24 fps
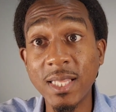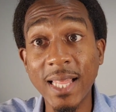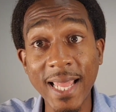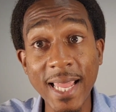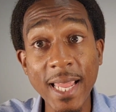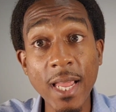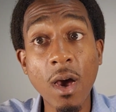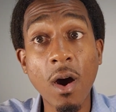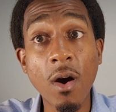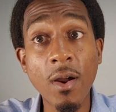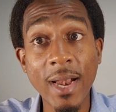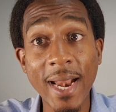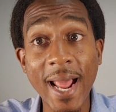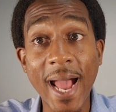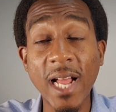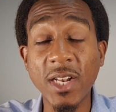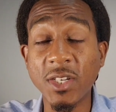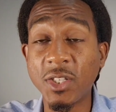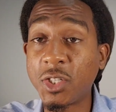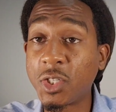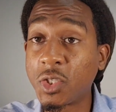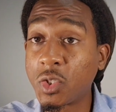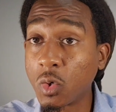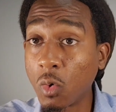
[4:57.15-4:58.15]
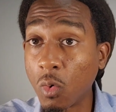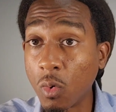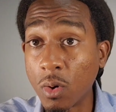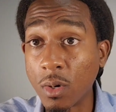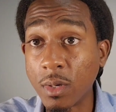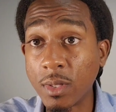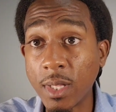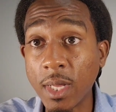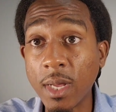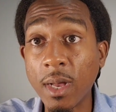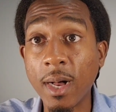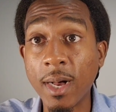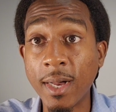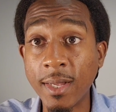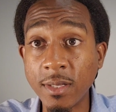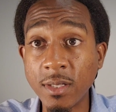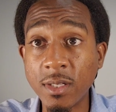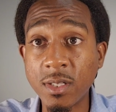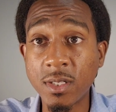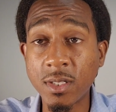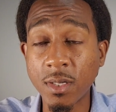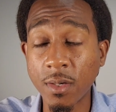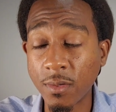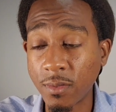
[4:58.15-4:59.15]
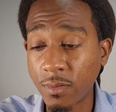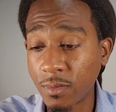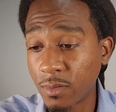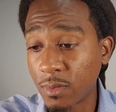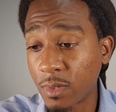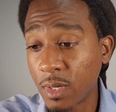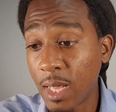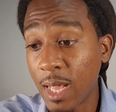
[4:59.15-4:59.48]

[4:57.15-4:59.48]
They are not sure. They're uncertain.